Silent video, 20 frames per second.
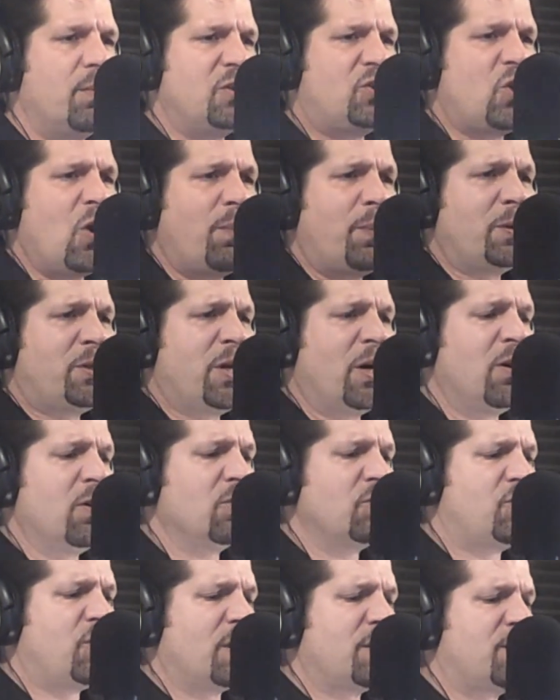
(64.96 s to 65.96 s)
But Joe
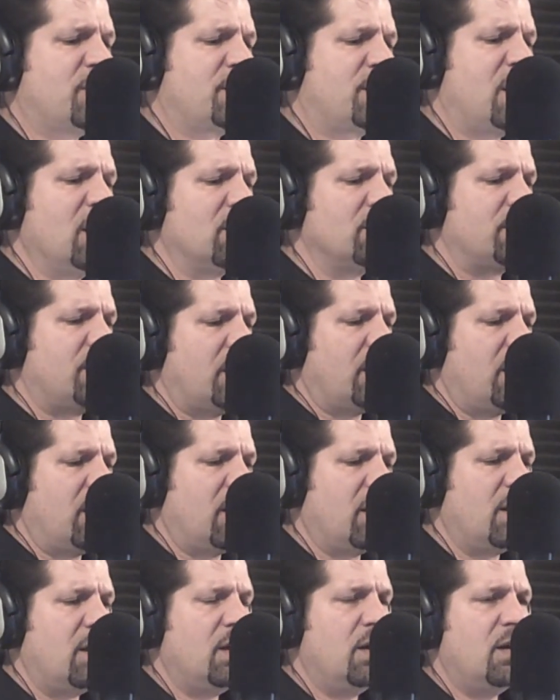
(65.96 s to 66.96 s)
Paterno's just as guilty.
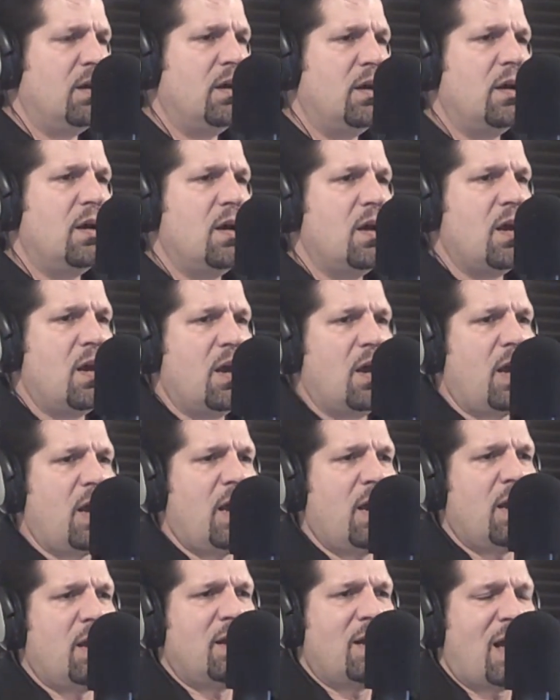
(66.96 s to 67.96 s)

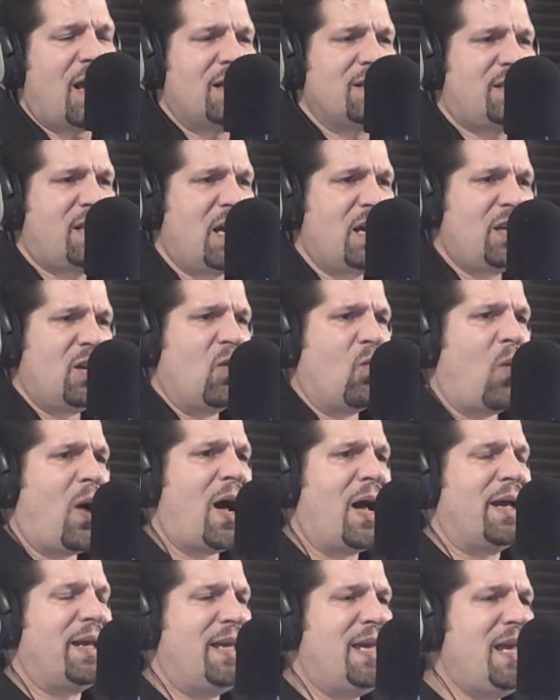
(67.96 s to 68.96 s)
And I'll tell you
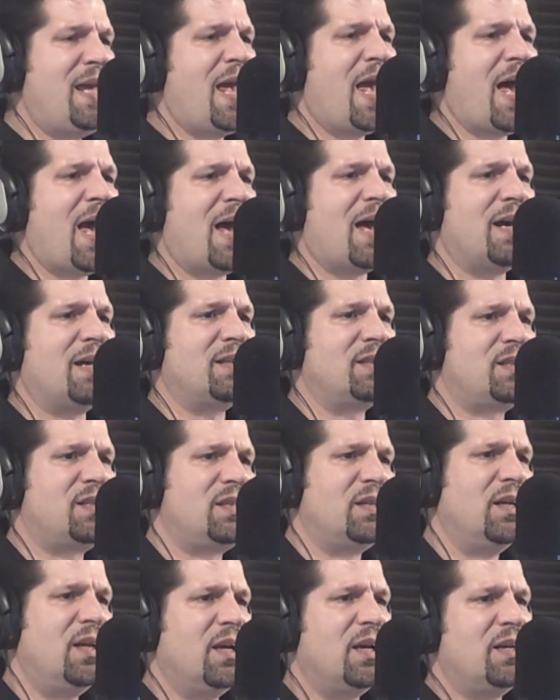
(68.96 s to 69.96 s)
why. He
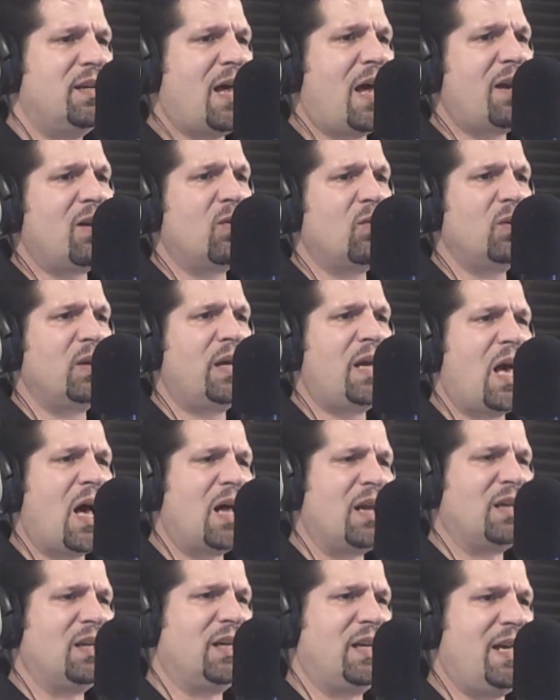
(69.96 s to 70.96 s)
has not only
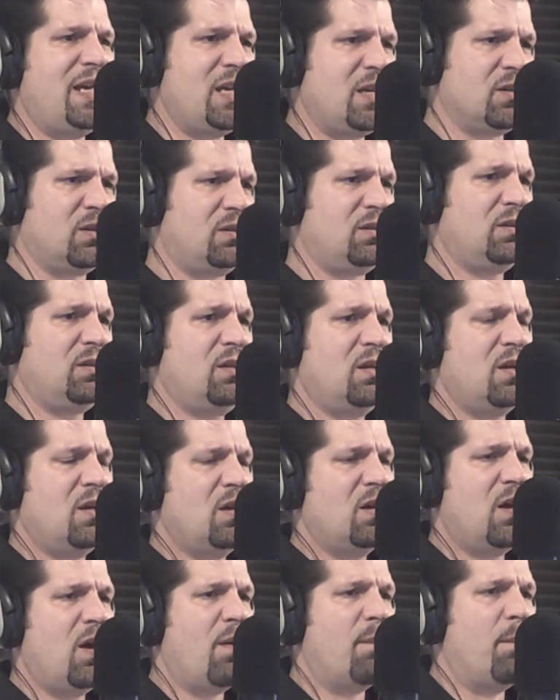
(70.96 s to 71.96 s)
a legal,
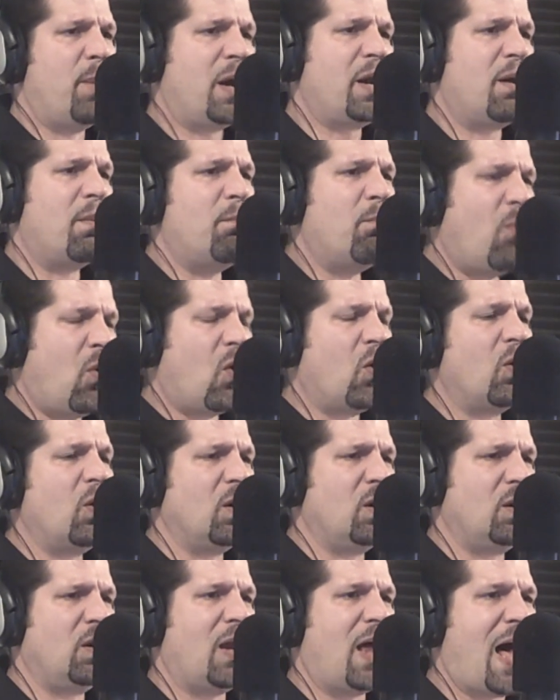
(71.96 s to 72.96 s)
but a
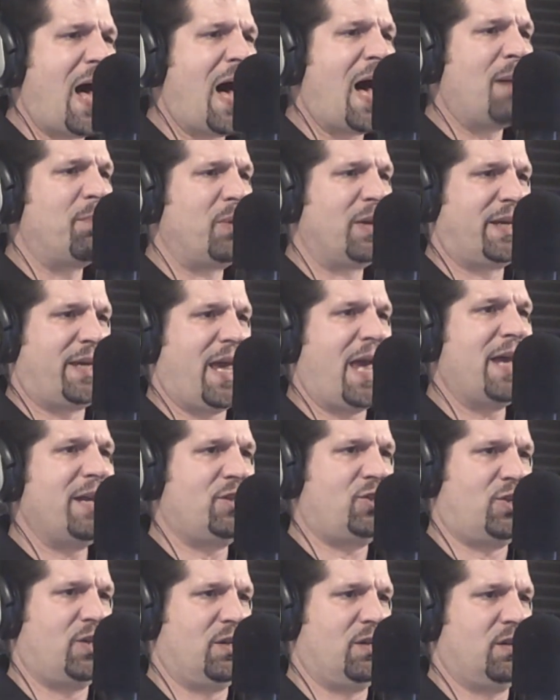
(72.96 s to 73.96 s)
moral
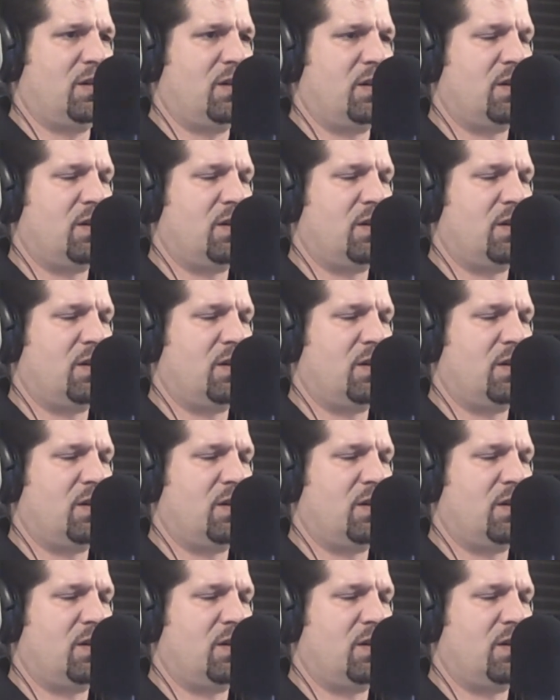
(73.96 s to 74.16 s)
obligation.